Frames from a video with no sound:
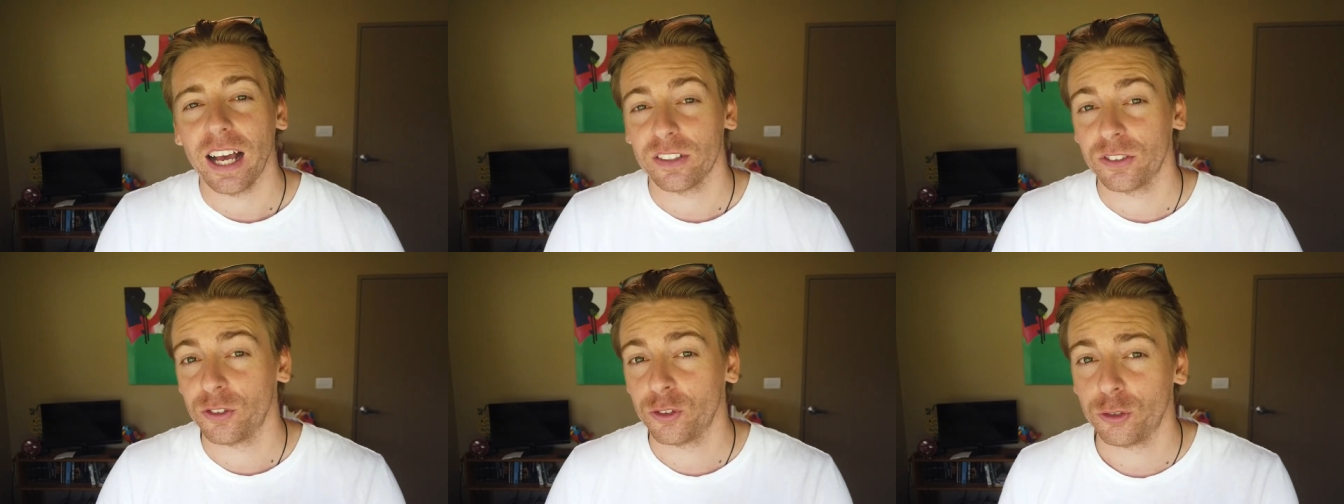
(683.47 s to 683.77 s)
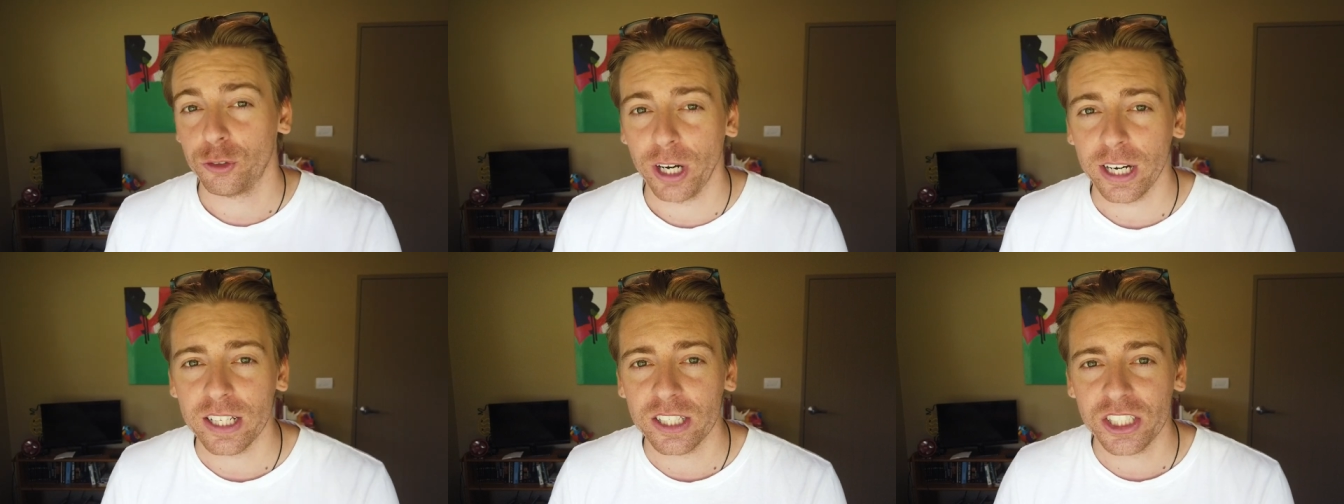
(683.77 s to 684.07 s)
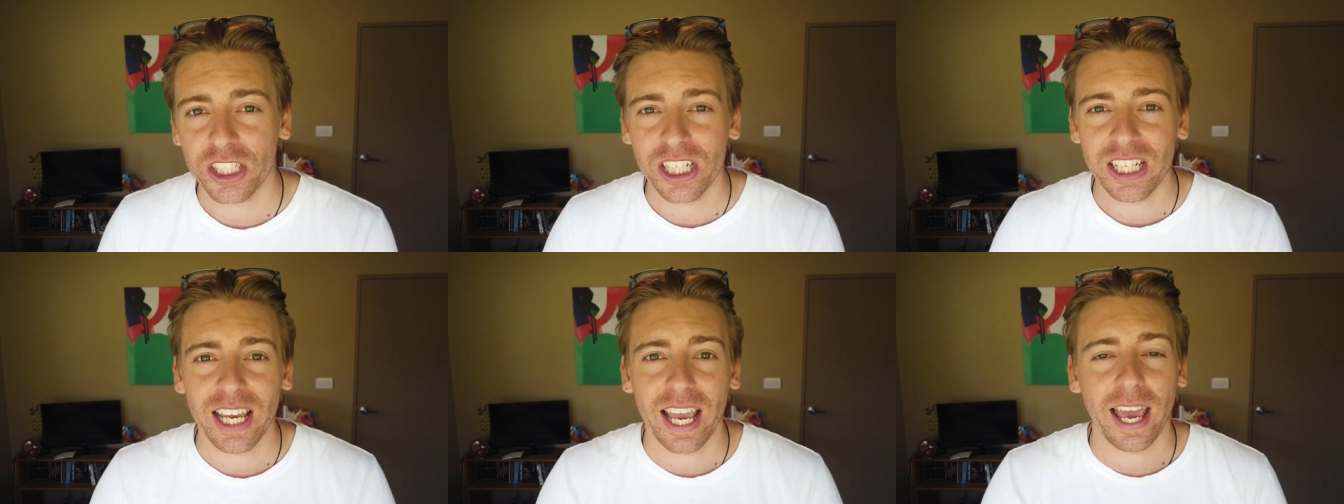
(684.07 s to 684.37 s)
uh,
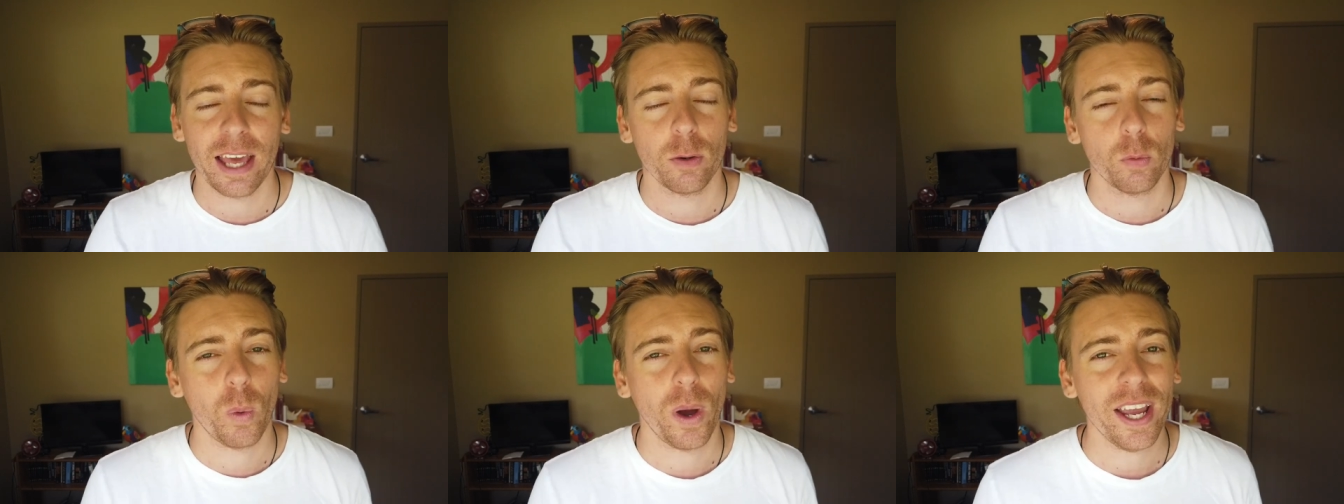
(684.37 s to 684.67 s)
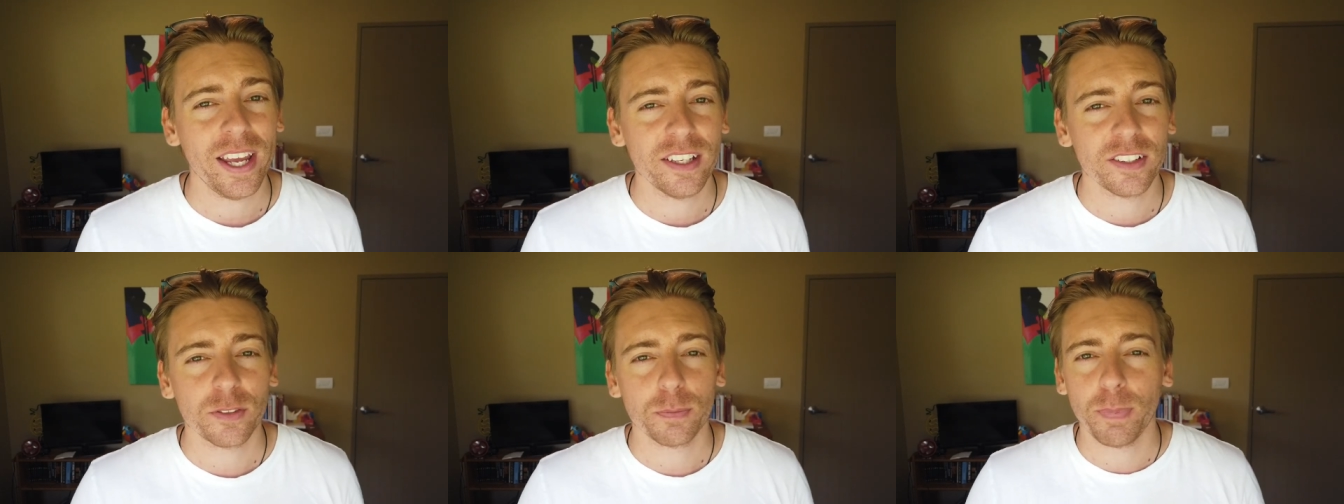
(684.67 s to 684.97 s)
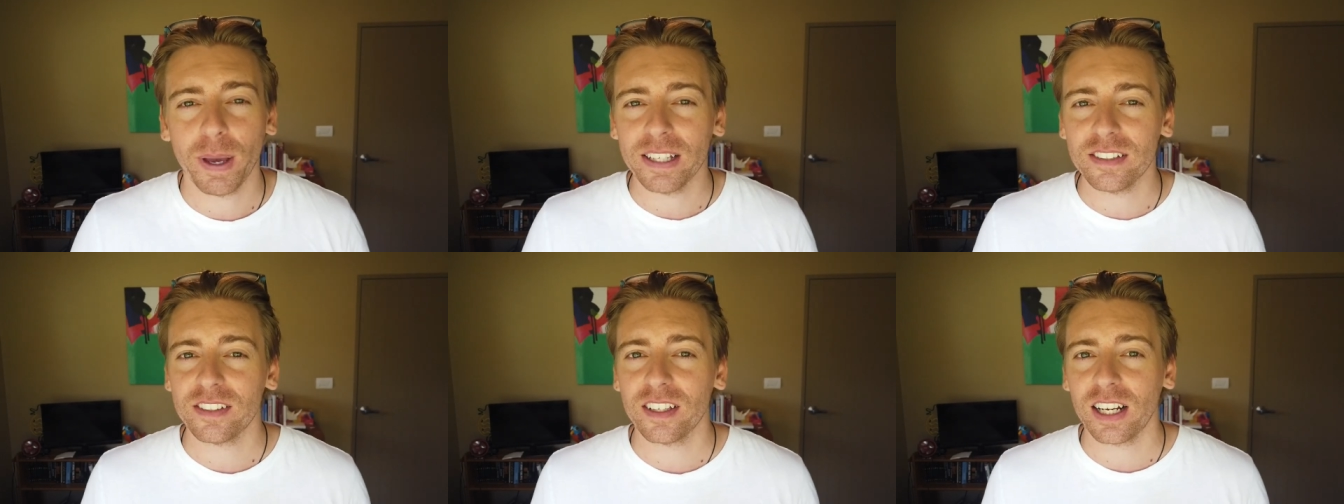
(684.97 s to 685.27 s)
strategy and way. It's
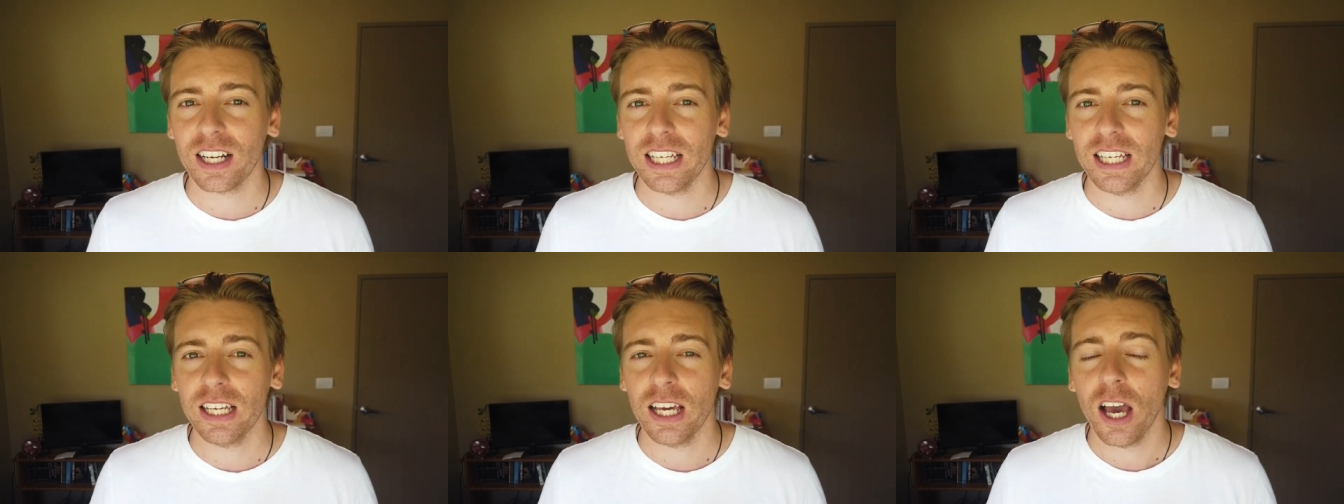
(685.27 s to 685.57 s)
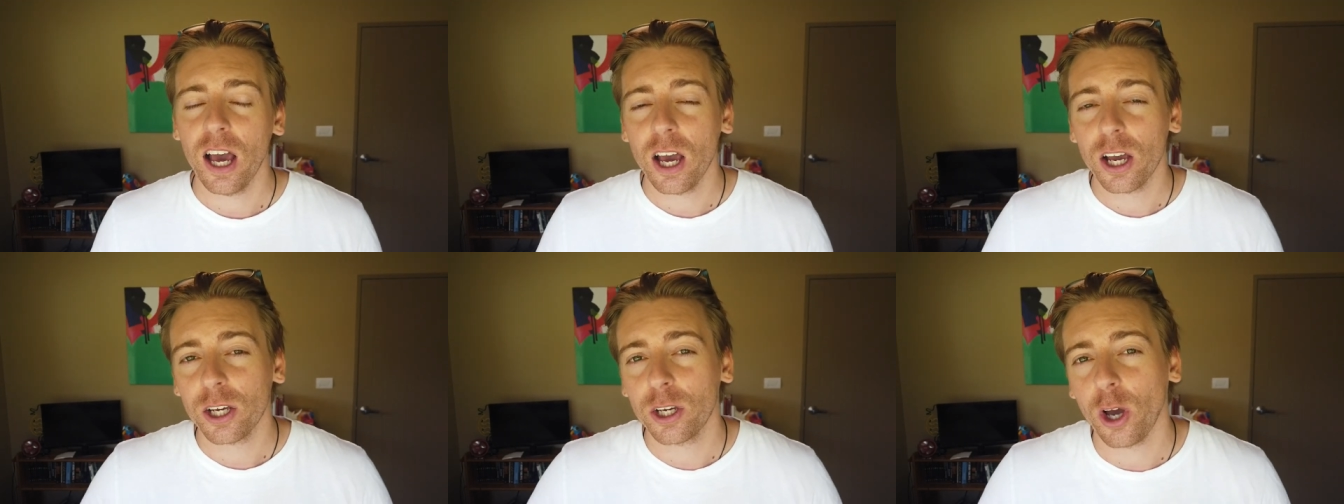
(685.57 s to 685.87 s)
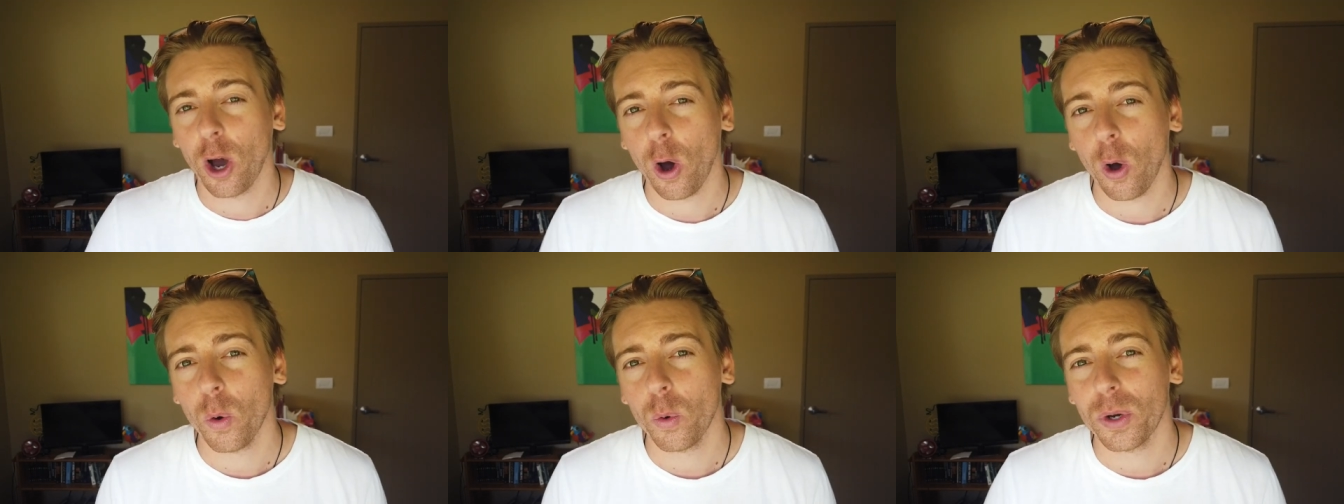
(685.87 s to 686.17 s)
basically
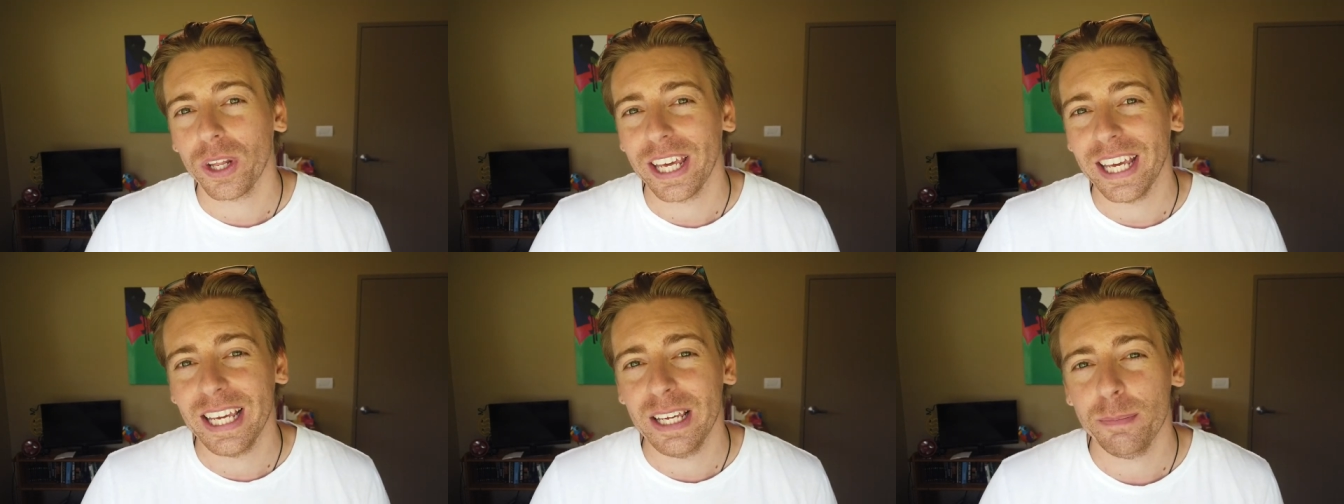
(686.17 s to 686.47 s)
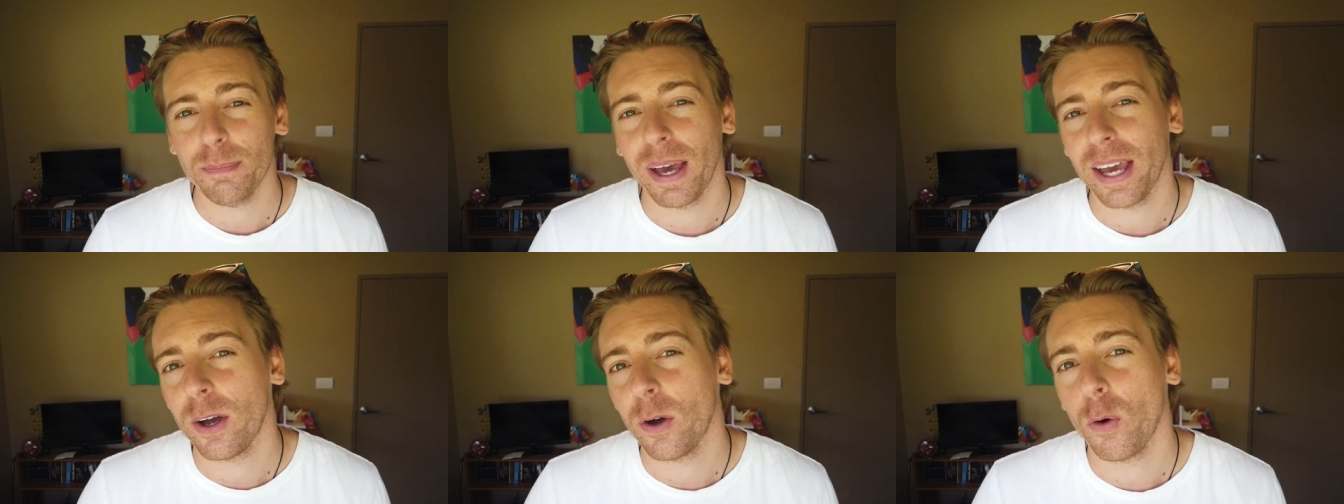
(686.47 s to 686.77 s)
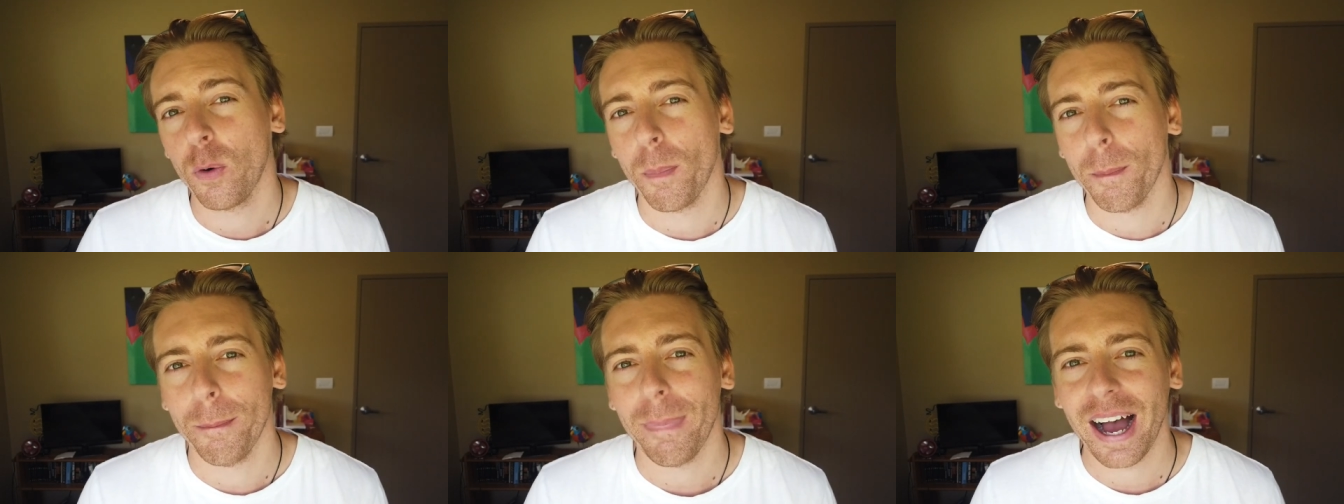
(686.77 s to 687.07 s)
cold
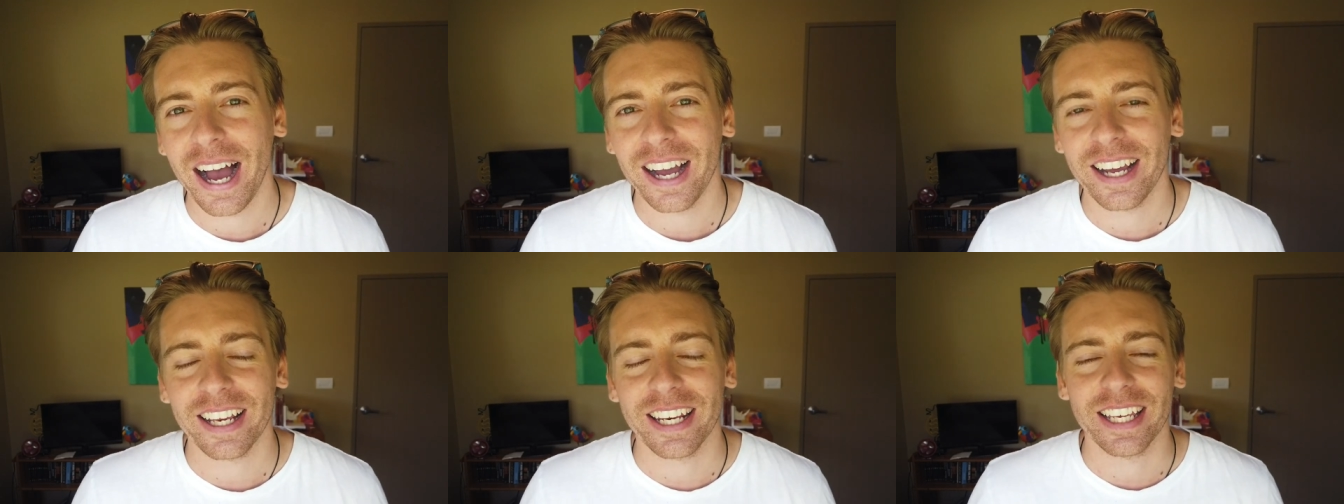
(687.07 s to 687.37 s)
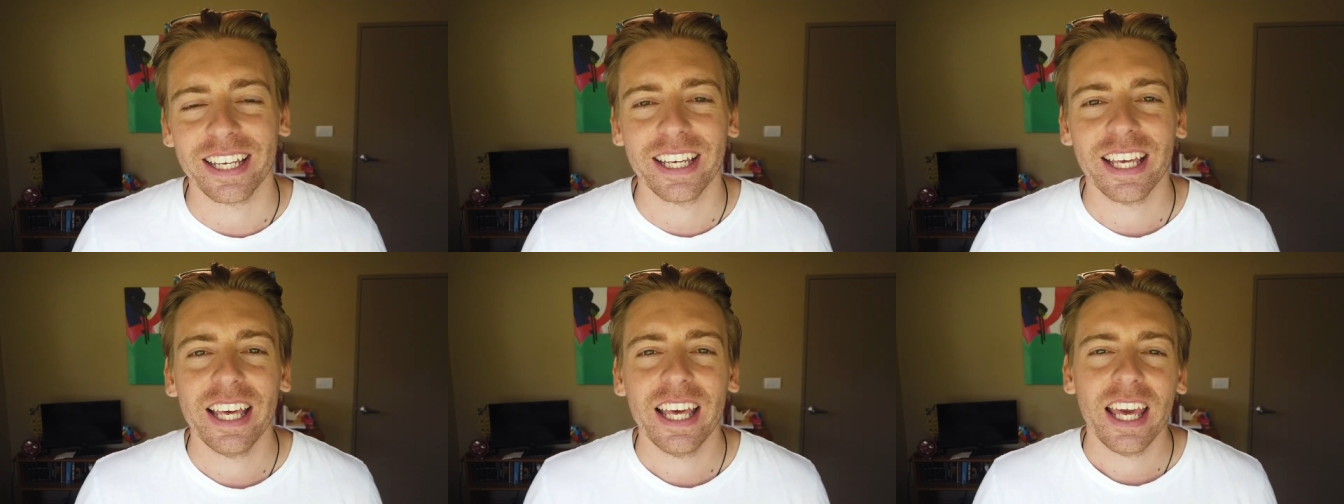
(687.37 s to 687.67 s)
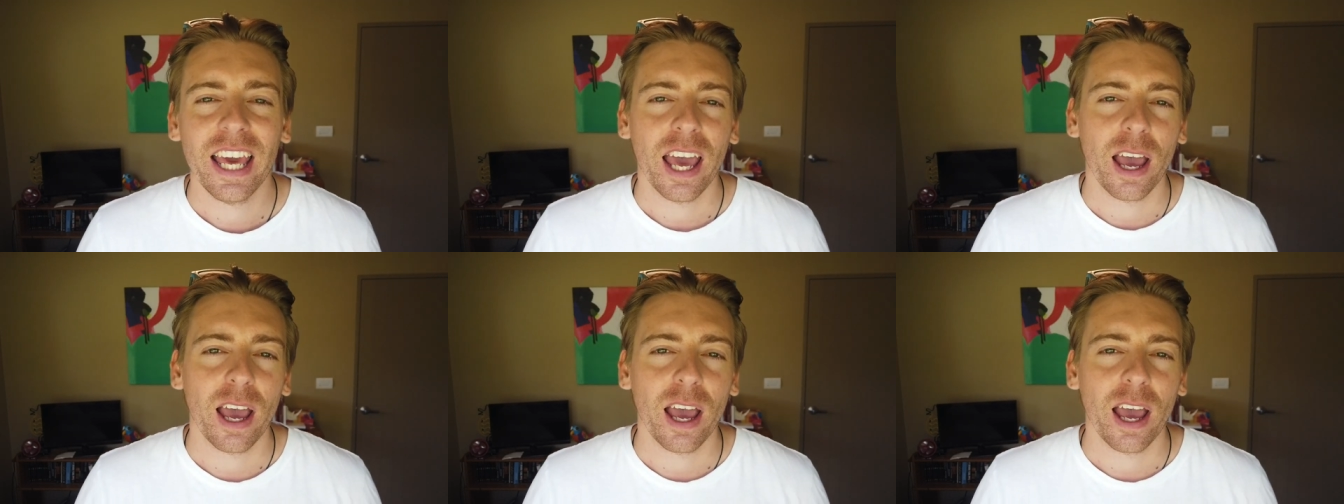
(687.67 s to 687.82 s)
email marketing.